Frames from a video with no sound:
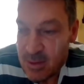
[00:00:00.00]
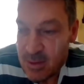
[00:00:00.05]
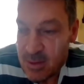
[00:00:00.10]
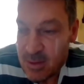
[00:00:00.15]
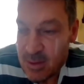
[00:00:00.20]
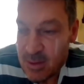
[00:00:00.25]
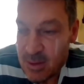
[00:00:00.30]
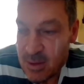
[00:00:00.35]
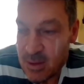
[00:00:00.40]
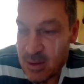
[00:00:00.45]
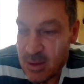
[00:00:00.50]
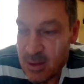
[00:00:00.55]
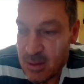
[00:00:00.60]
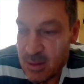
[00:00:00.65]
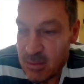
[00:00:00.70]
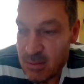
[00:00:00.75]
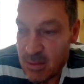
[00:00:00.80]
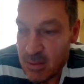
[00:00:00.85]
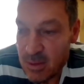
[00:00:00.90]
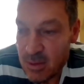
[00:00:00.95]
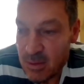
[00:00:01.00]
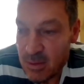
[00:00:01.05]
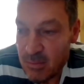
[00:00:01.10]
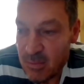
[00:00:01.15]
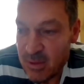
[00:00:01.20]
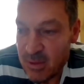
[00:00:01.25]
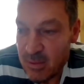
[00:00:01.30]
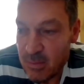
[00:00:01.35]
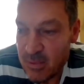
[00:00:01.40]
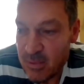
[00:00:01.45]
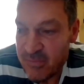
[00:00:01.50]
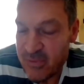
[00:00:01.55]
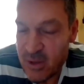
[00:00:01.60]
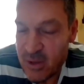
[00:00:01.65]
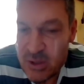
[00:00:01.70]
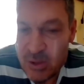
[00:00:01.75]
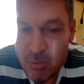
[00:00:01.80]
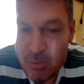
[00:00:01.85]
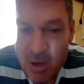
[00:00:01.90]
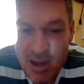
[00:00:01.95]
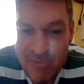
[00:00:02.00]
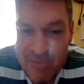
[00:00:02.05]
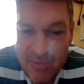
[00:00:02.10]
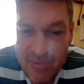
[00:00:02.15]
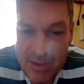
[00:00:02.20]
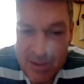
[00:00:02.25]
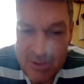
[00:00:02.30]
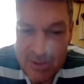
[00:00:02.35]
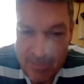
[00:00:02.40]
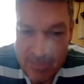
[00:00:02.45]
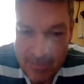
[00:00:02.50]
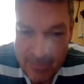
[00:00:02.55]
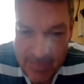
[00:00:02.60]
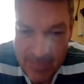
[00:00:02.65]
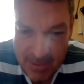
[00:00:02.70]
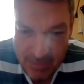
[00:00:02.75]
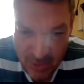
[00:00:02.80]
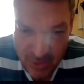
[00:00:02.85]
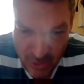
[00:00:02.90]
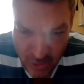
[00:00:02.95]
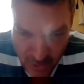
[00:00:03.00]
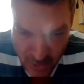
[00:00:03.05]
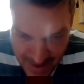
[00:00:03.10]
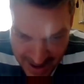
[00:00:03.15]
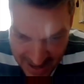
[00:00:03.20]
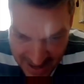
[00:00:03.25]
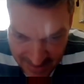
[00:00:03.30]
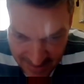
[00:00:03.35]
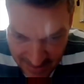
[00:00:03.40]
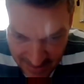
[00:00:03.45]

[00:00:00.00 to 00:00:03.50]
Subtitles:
we've heard your wife found you in bed with another man.